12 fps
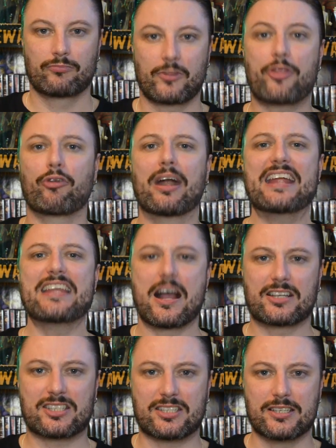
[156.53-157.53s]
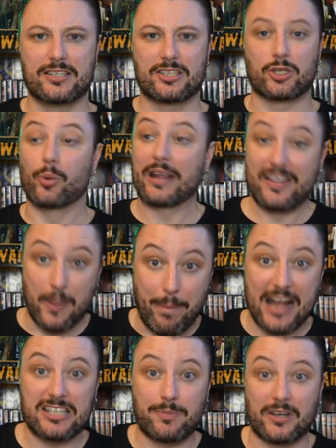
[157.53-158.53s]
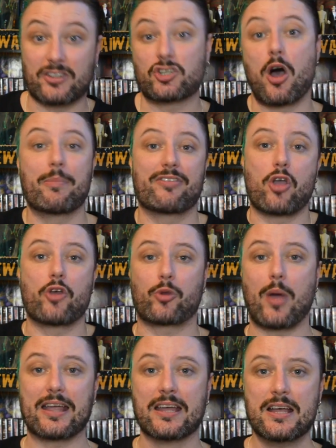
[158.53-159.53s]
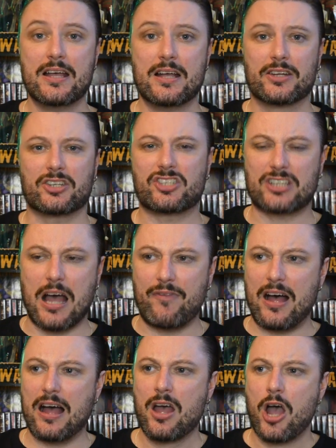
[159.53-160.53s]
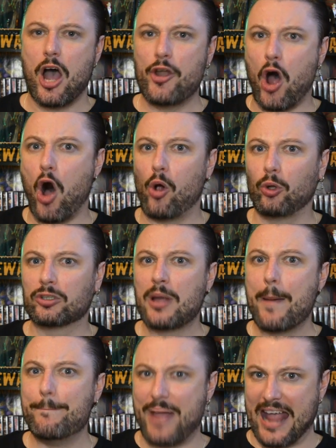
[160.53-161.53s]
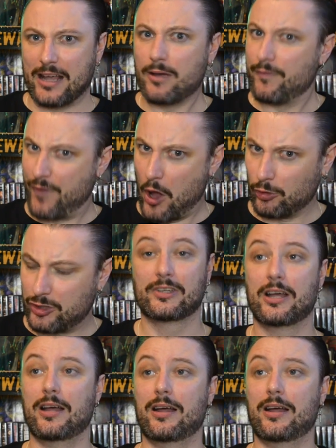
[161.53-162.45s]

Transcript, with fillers: The three youngsters, who were in the basement at the time of the earthquake, discover an old bank vault.